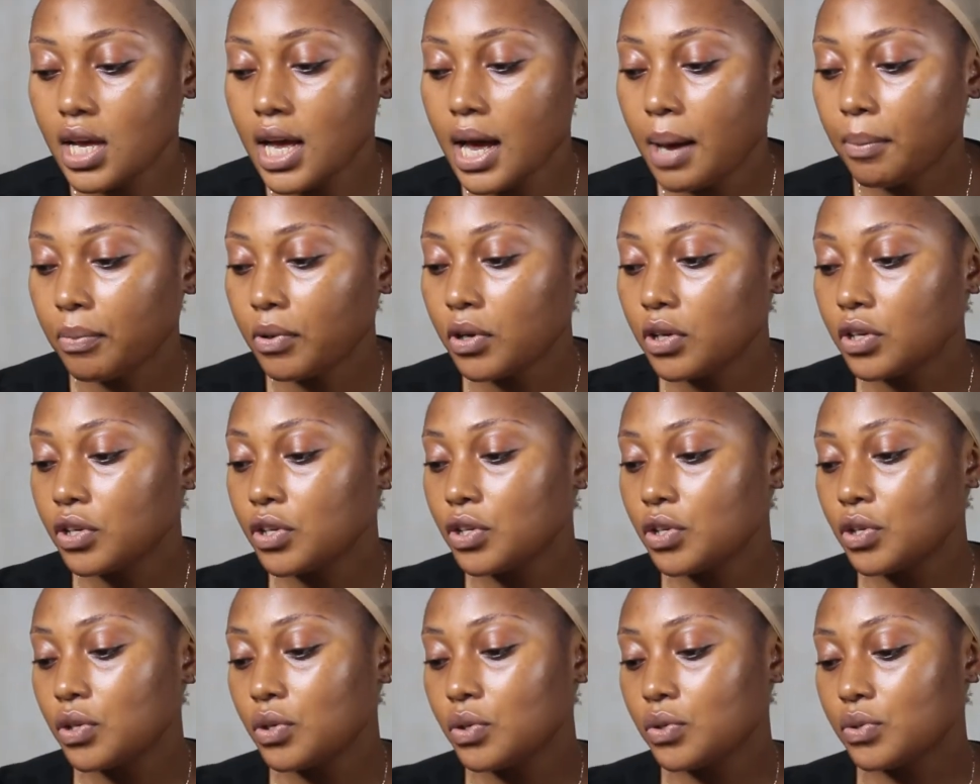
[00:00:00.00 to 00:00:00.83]
I'm going to
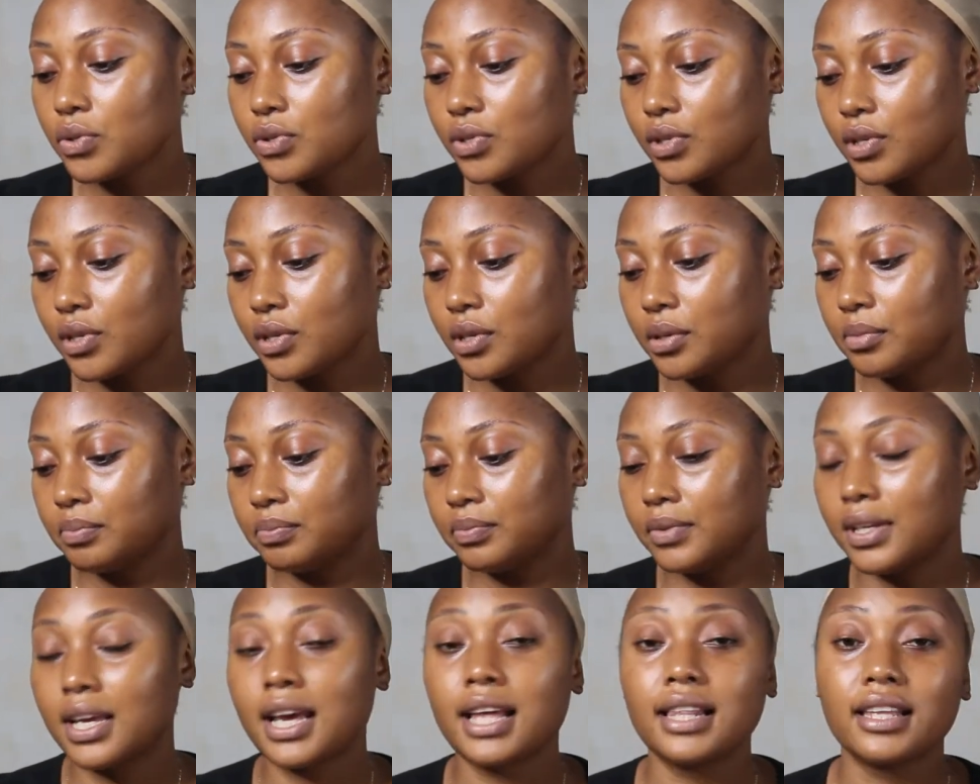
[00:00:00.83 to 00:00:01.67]
use
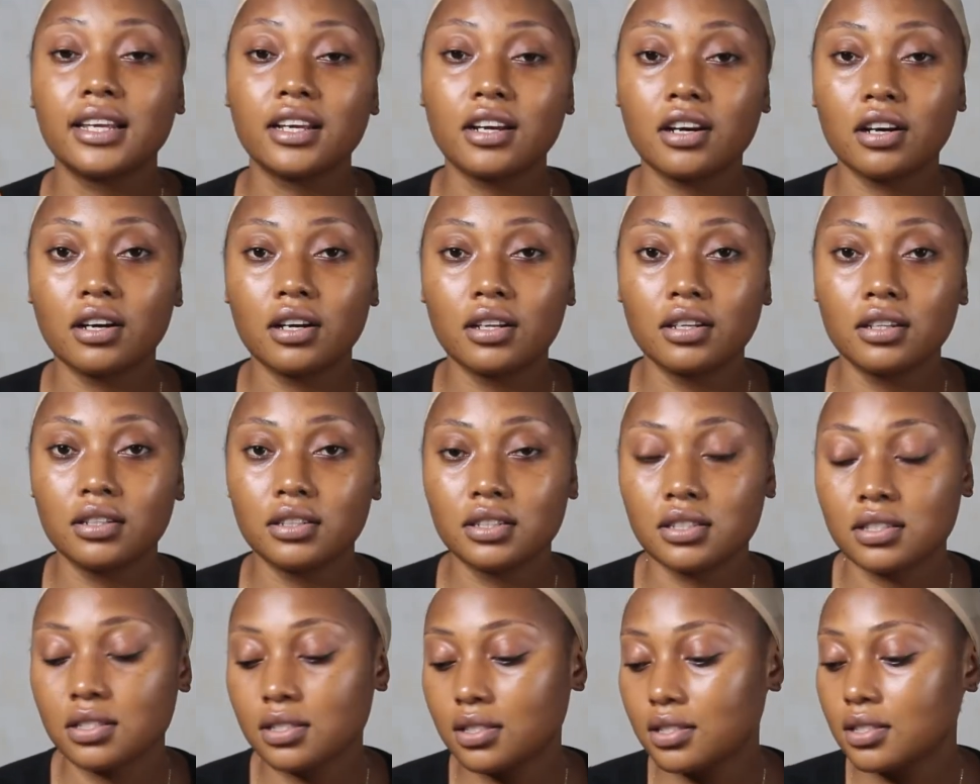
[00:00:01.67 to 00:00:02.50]
LA
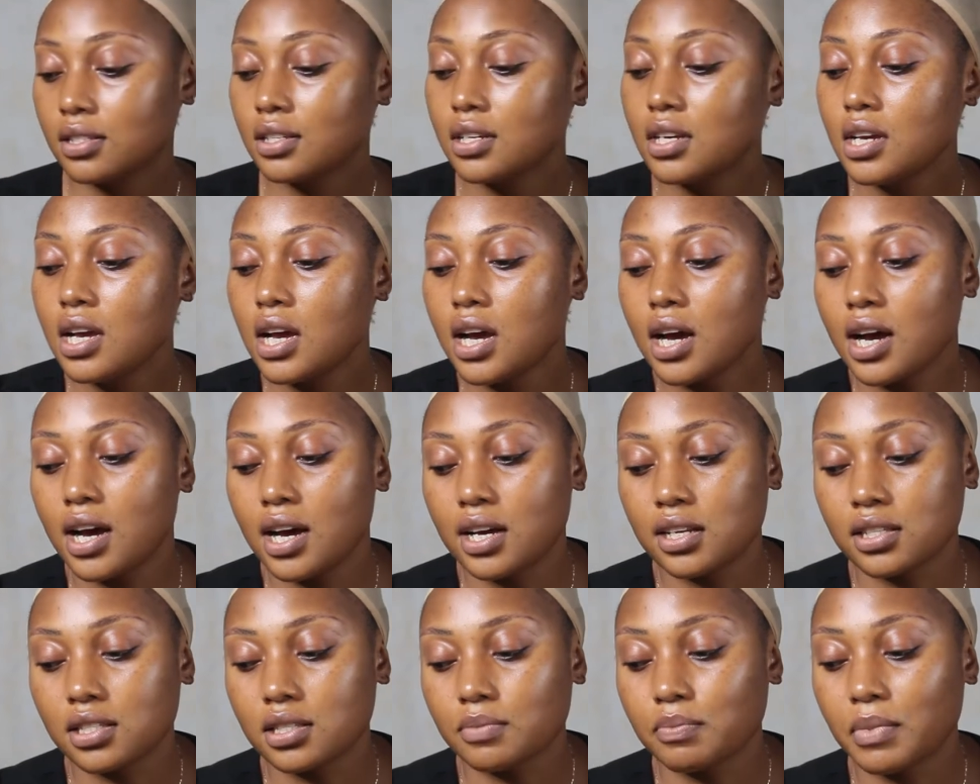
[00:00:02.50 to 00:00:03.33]
Colors
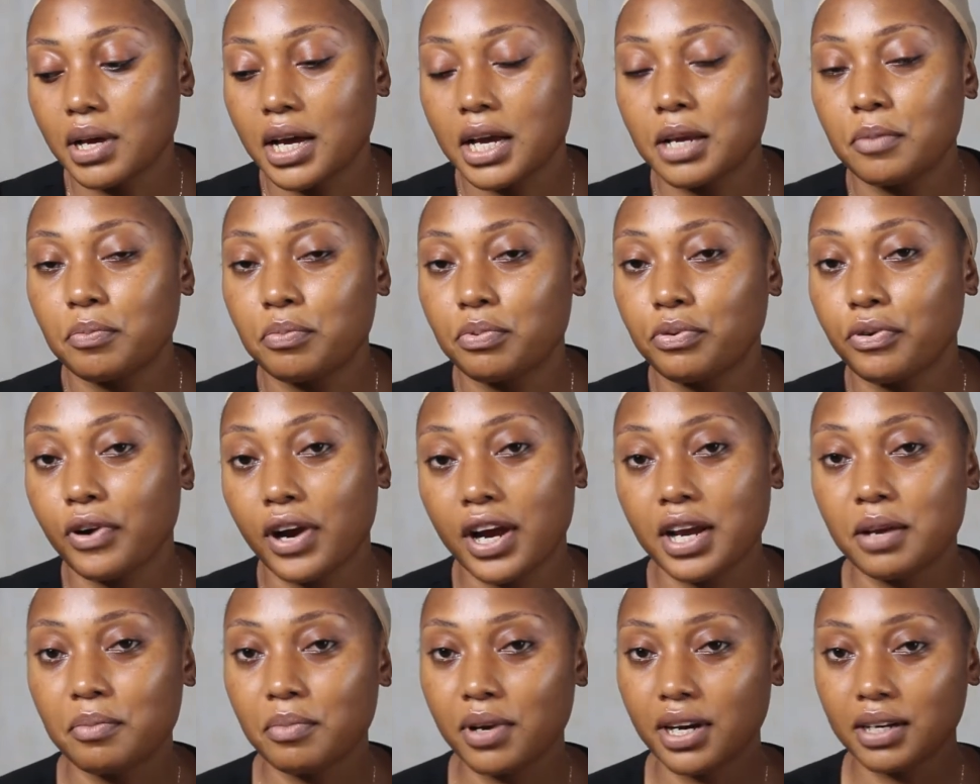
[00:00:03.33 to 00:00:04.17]
as my
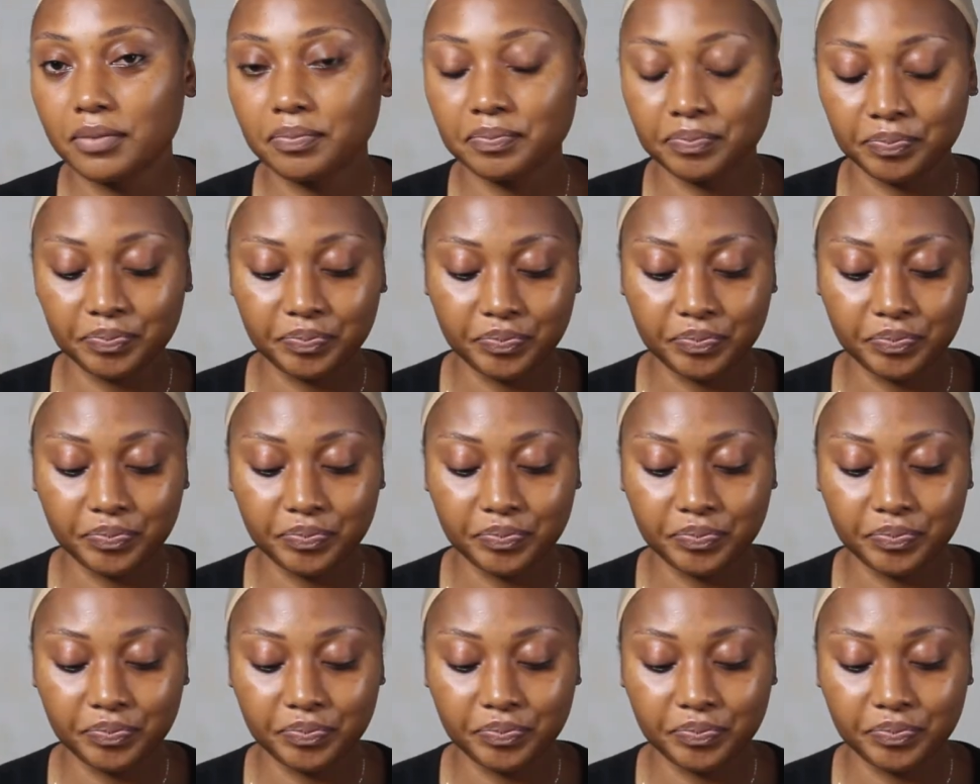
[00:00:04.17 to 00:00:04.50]
primer.